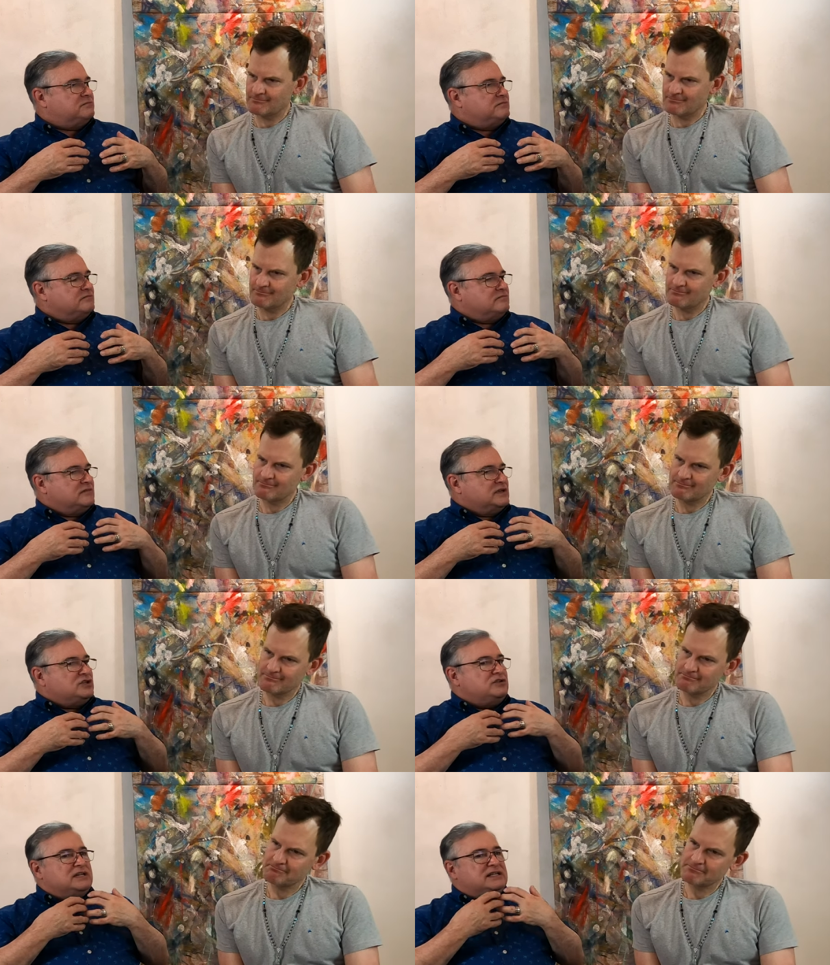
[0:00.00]
Speaker 1: to
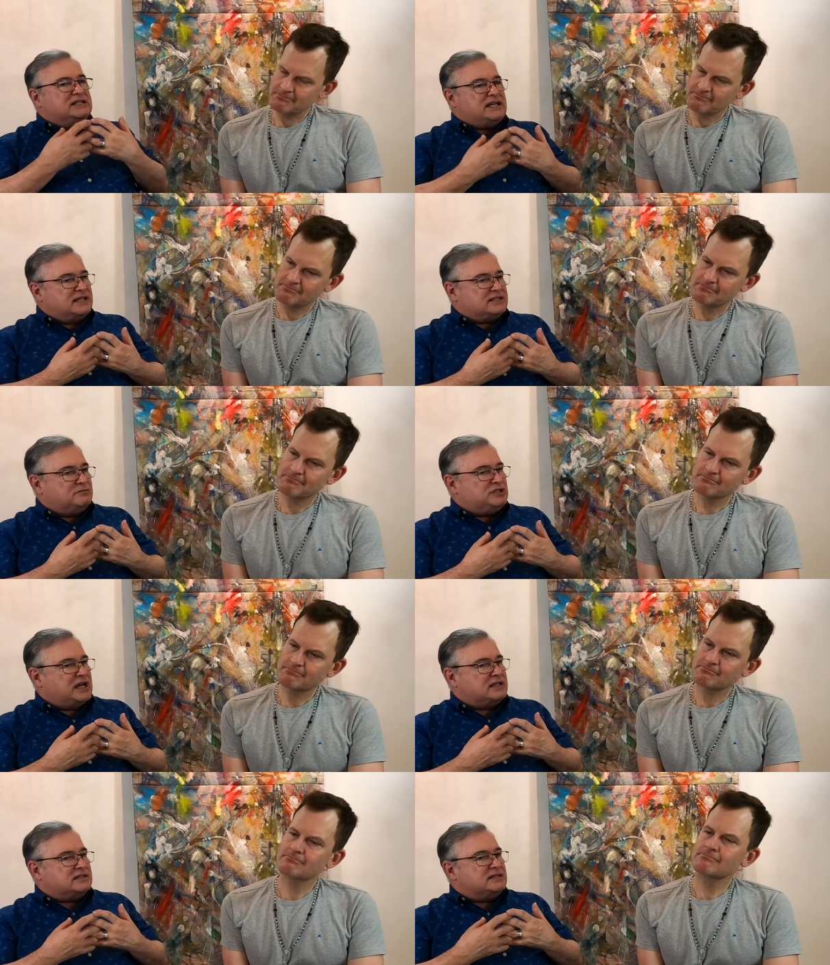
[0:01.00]
you need to take some
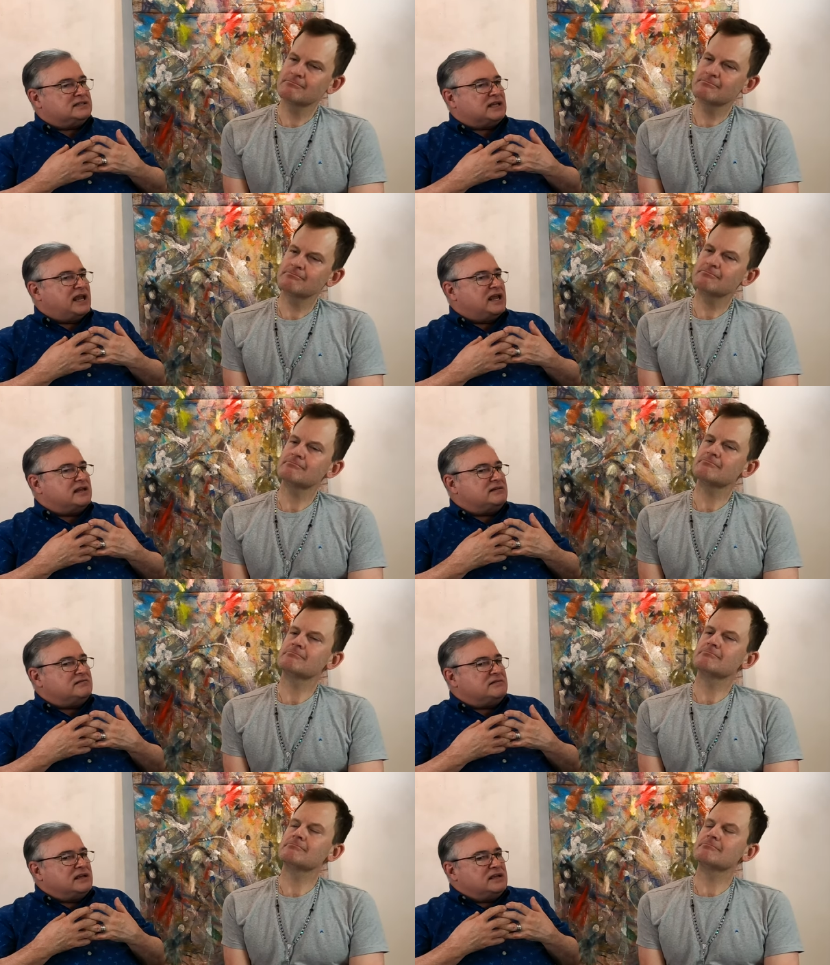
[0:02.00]
chances,
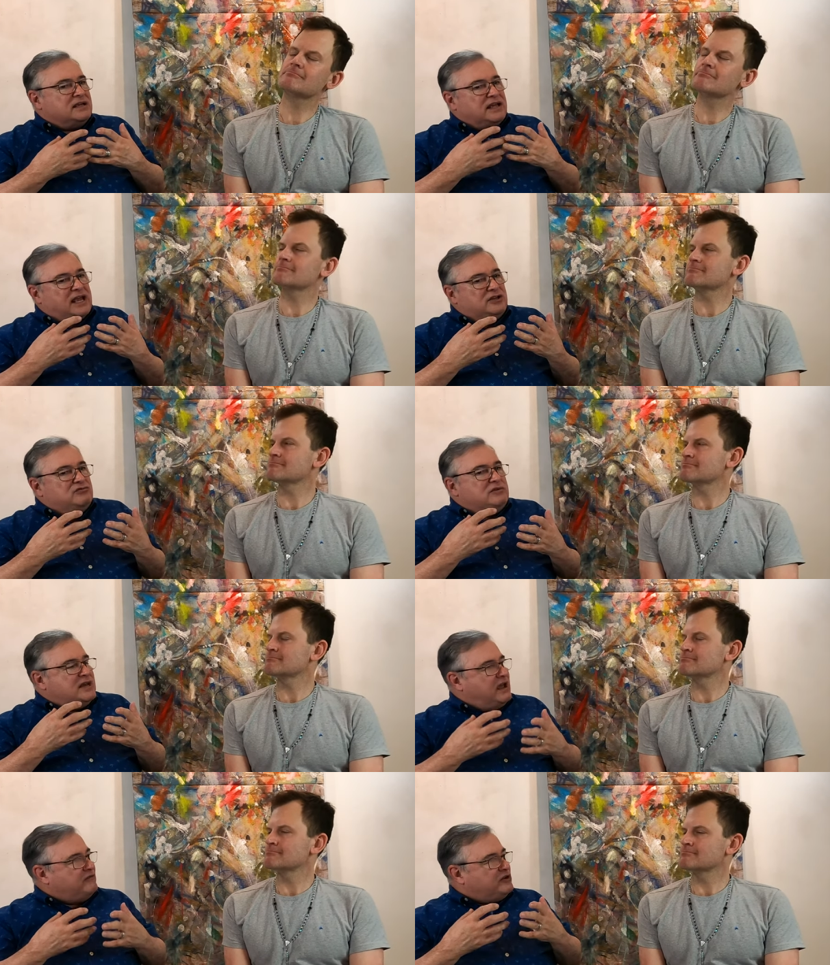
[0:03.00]
and and you
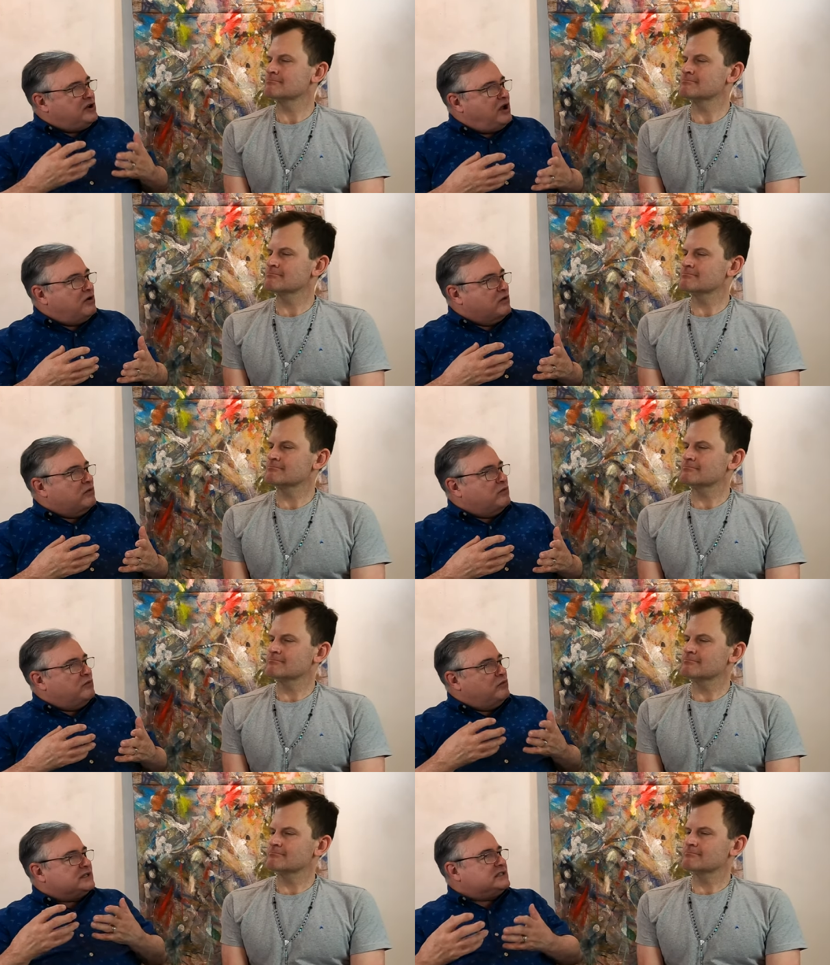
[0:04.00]
never know
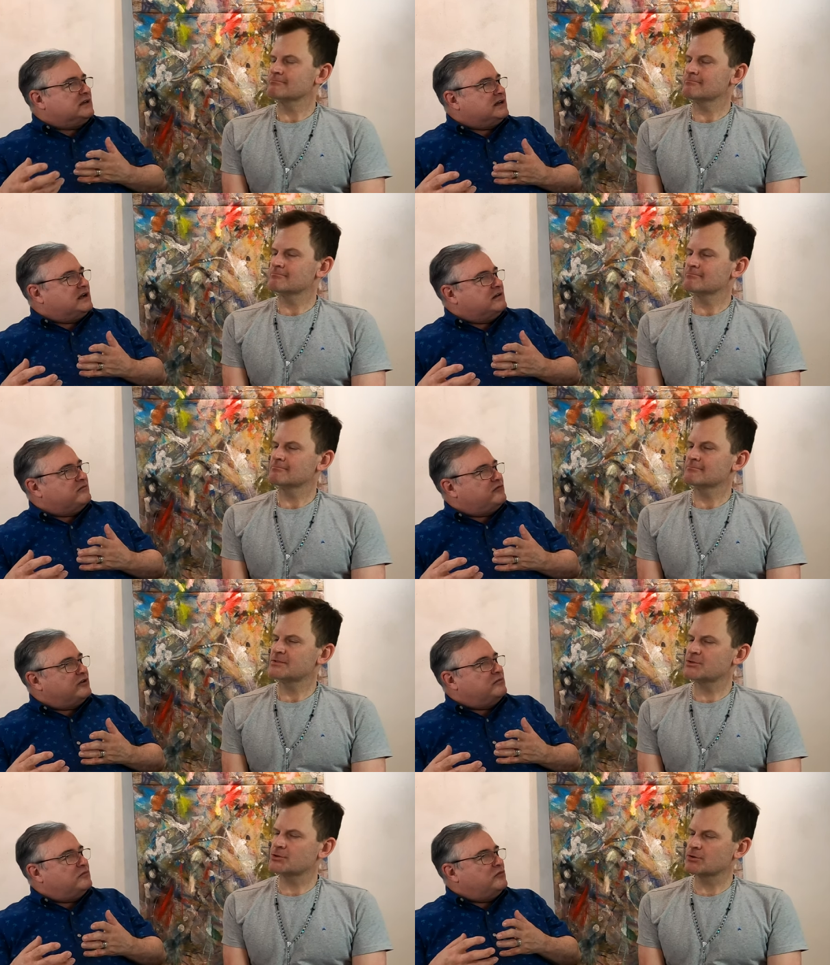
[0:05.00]
what's going to come
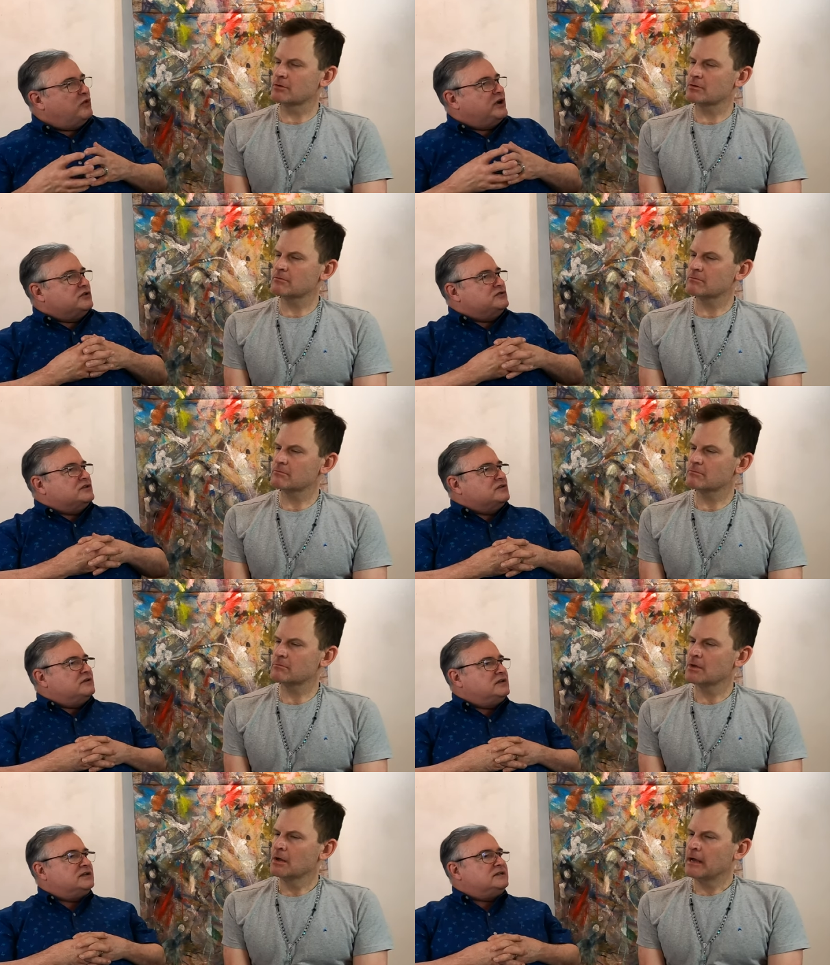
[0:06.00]
from
Speaker 2: sure. what you do.
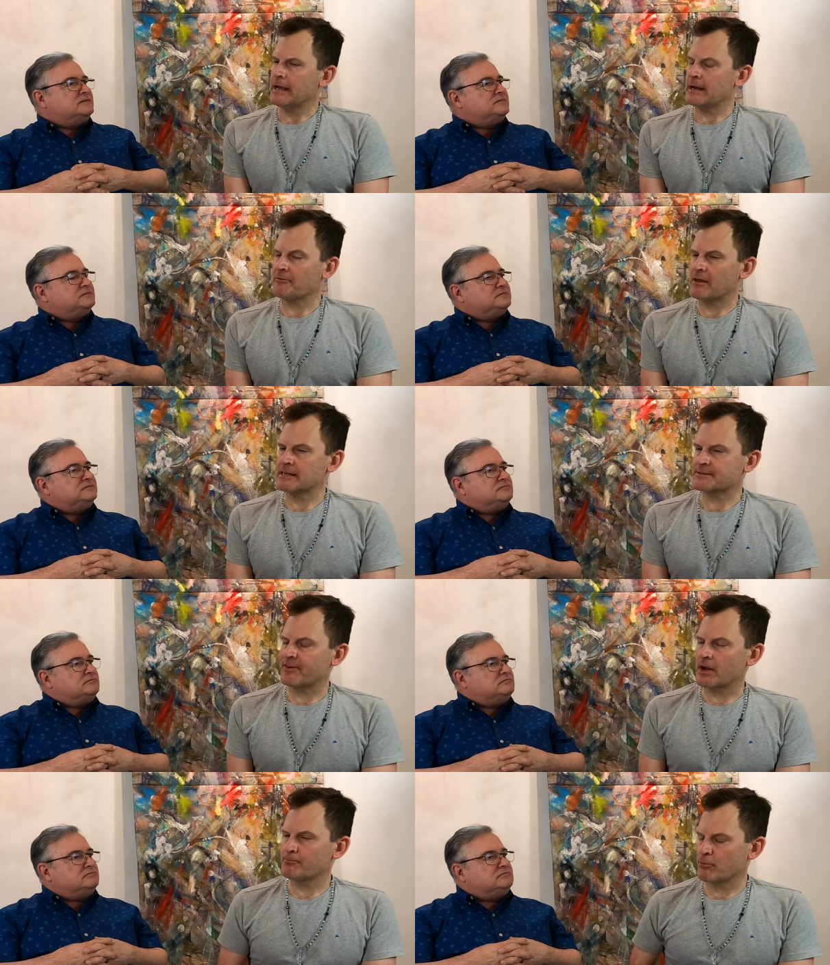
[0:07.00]
And I think it's
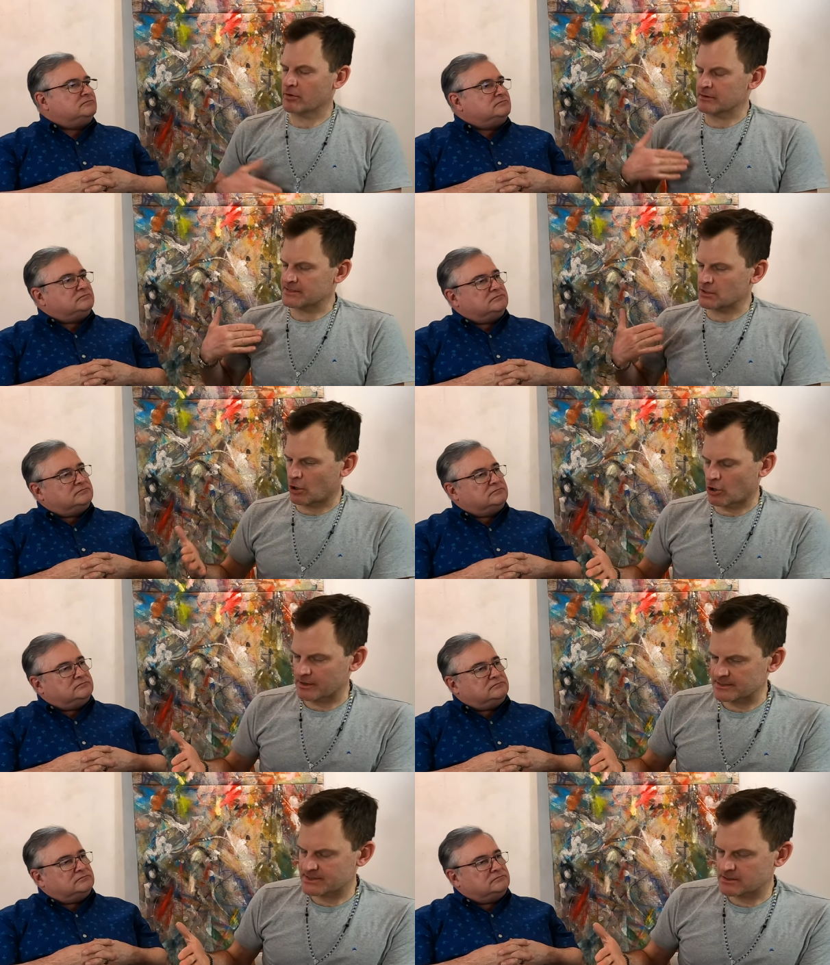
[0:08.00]
very important as an
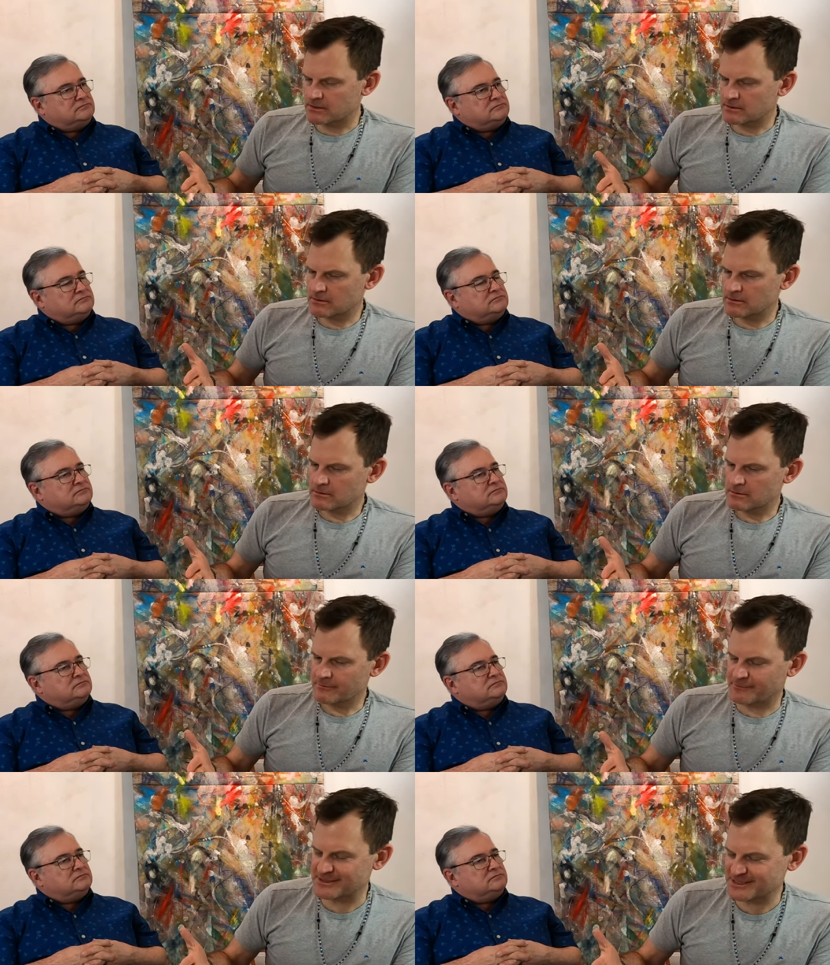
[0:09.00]
artist,
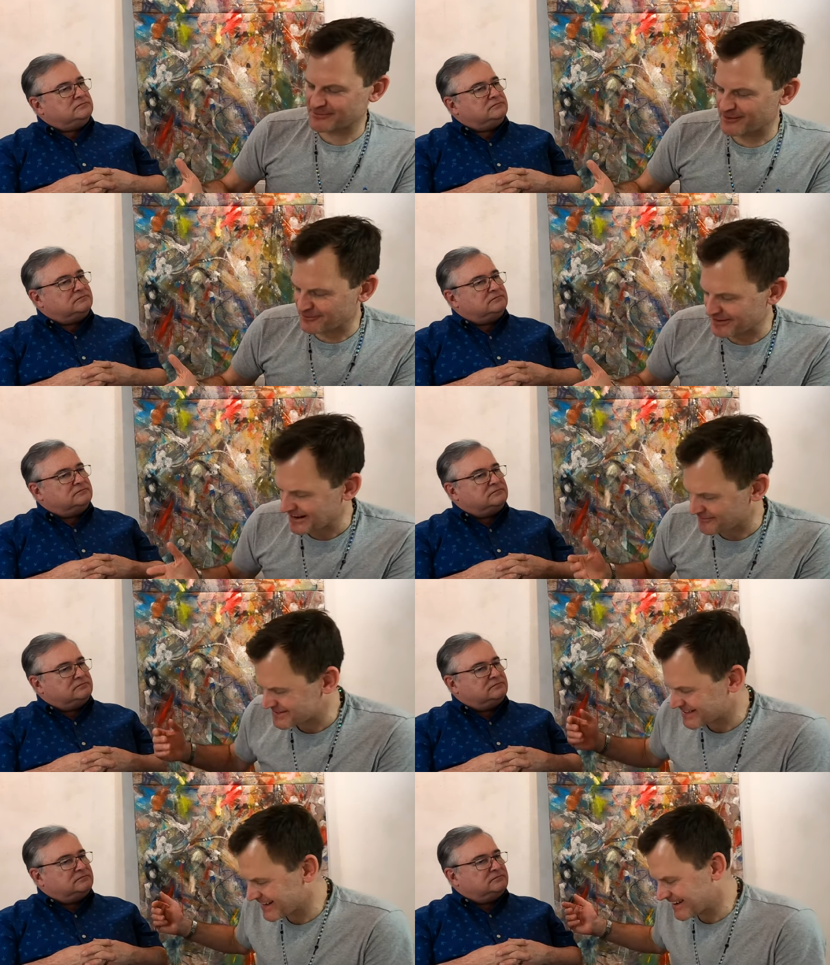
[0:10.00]
first of all, what I have to
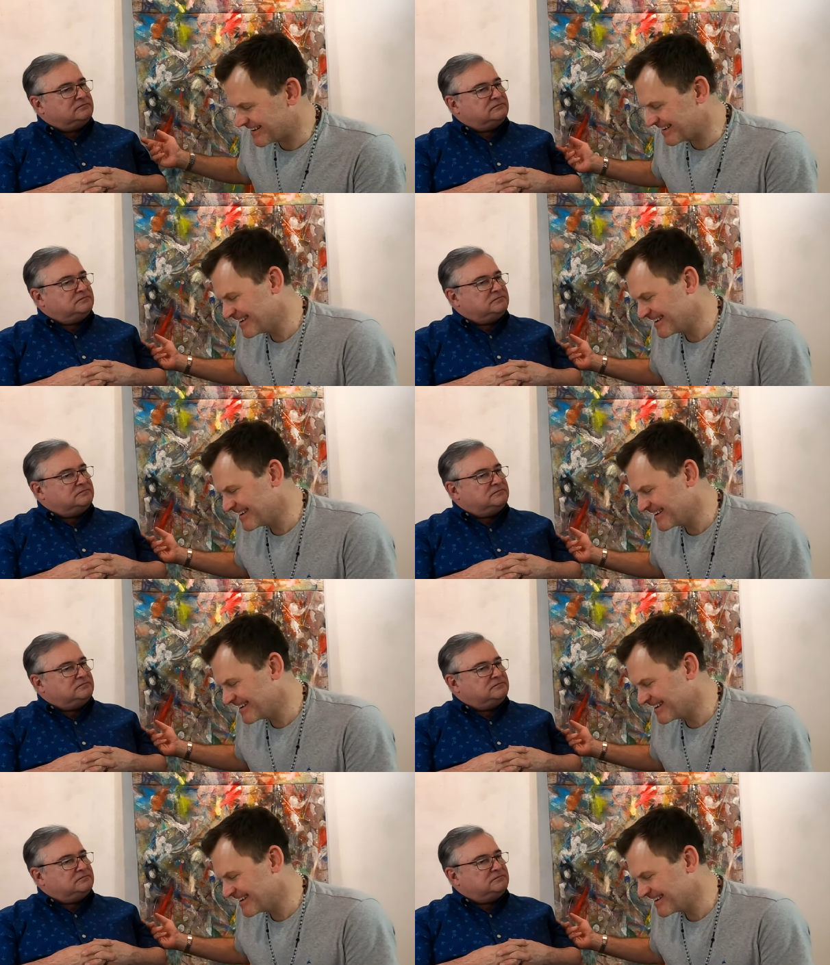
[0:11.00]
say.